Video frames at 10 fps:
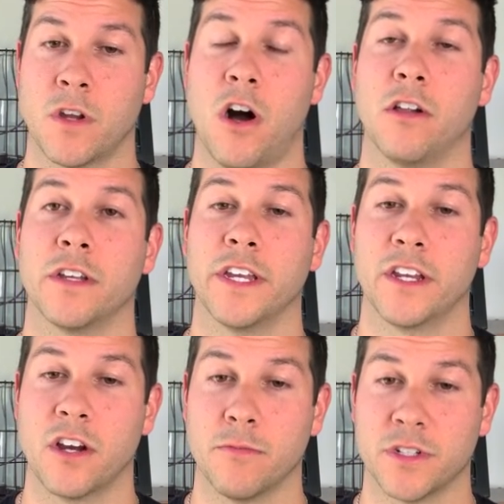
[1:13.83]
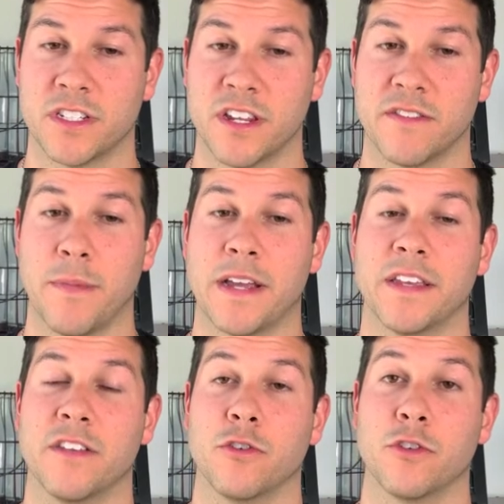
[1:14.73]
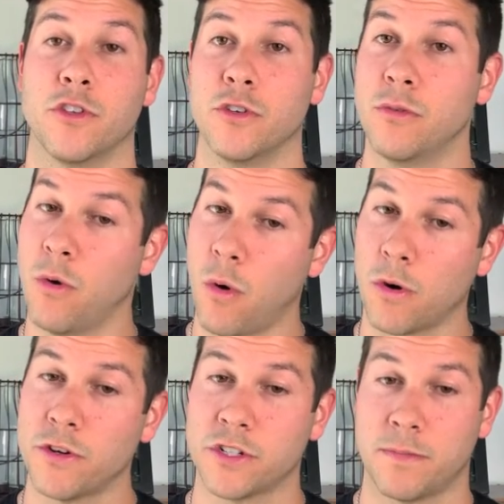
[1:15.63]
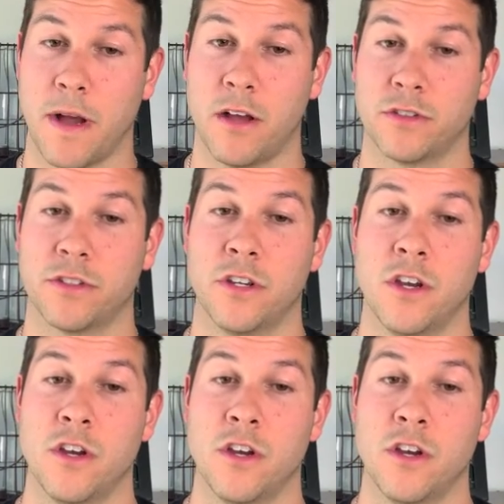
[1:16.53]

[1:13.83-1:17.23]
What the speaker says: All income received by either you or your spouse